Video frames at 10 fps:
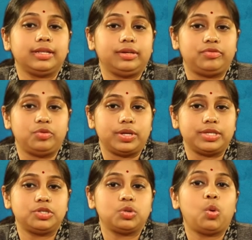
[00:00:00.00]

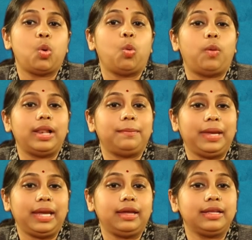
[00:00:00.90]
influence while
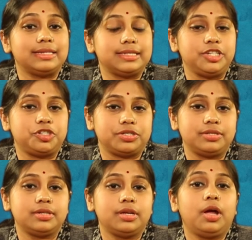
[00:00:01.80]
making
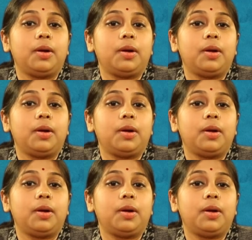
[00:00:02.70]
decisions,